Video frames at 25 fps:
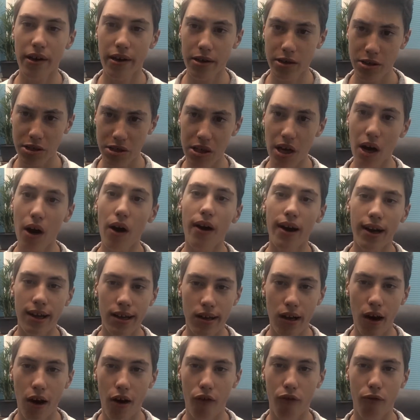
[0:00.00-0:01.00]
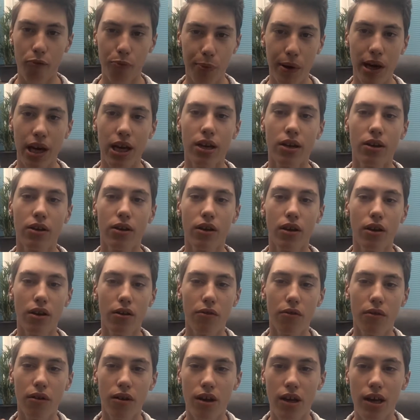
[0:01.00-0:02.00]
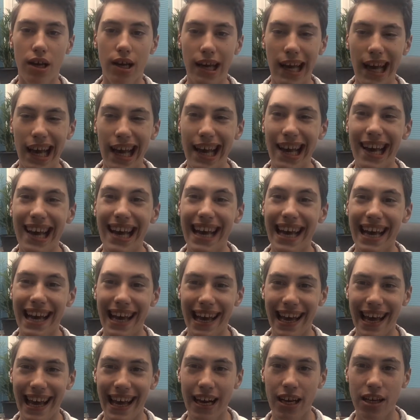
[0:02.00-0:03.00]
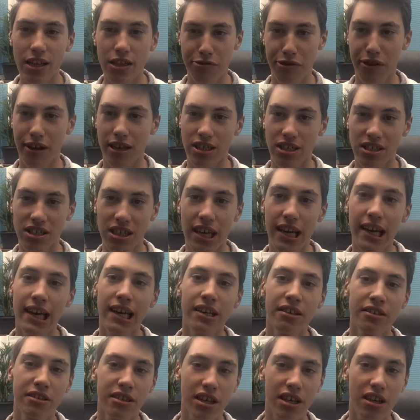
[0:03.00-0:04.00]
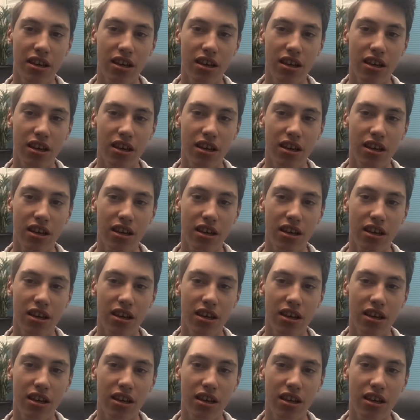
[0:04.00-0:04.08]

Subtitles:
starting off being interested in